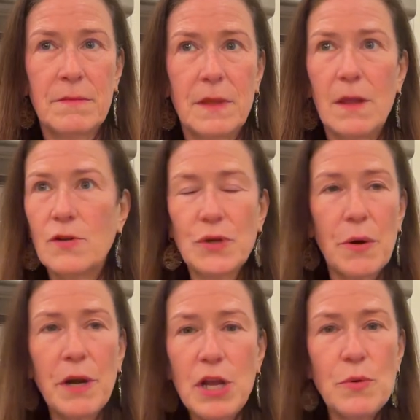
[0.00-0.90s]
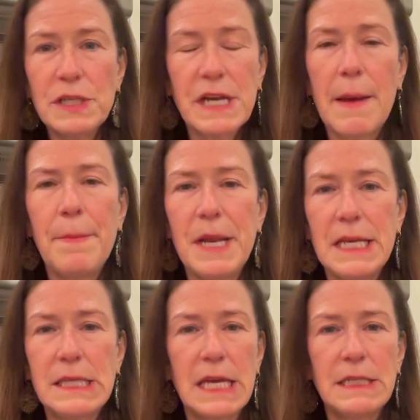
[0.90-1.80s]
There's already US
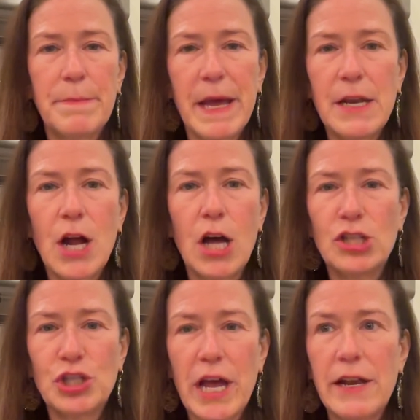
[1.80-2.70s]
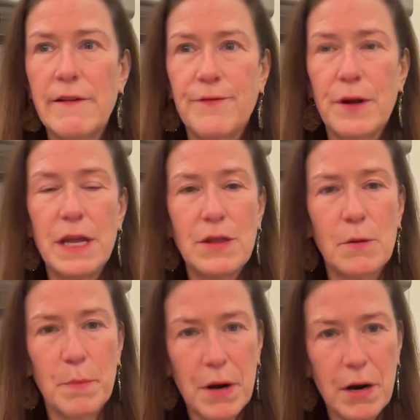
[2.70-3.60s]
companies that depend on China for either
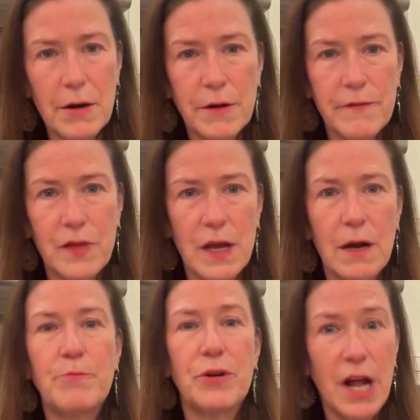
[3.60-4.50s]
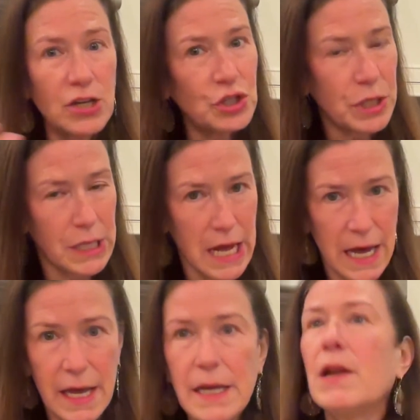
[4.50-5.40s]
part of their production
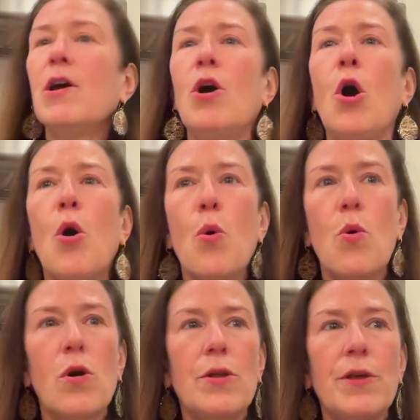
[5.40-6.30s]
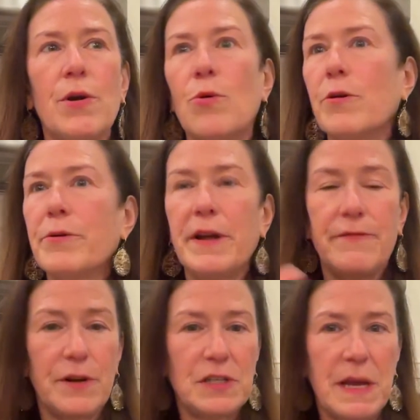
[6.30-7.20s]
line, or they're ordering,
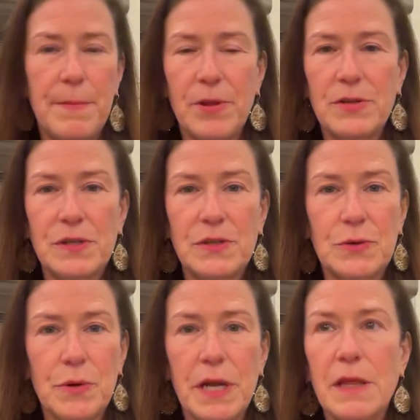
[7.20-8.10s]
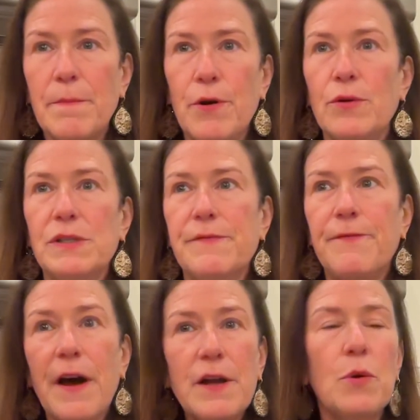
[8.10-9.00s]
for example, there's a story in the Post,
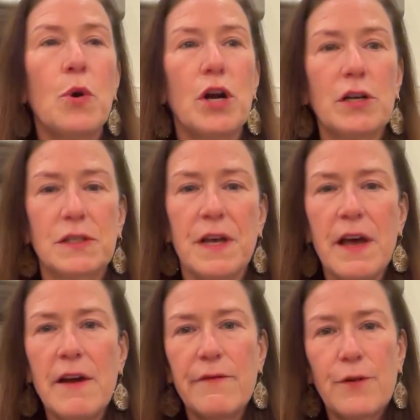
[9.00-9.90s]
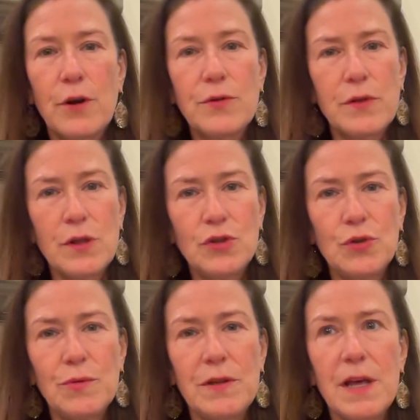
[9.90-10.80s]
fireworks for the
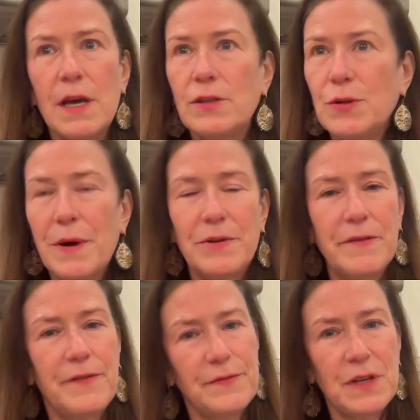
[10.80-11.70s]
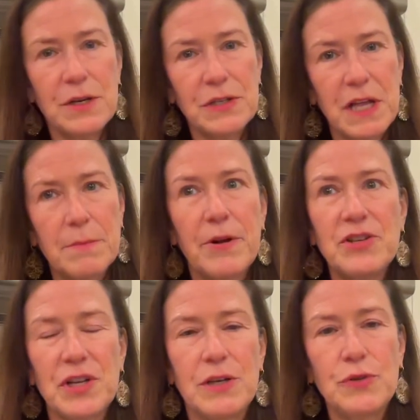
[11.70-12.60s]
250-year
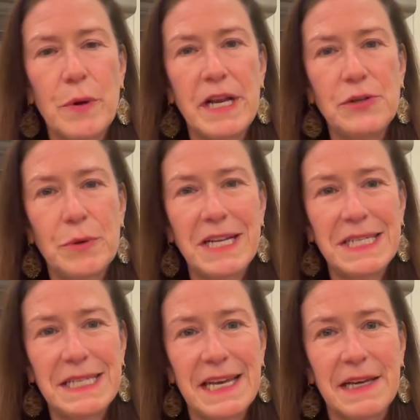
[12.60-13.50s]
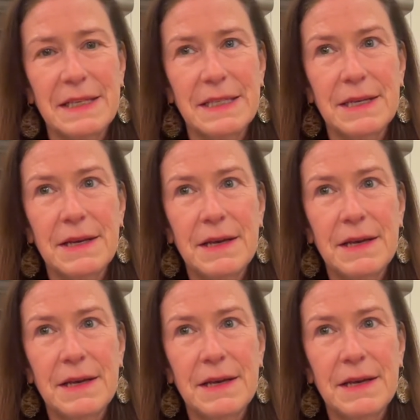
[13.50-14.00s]
celebration in 2026.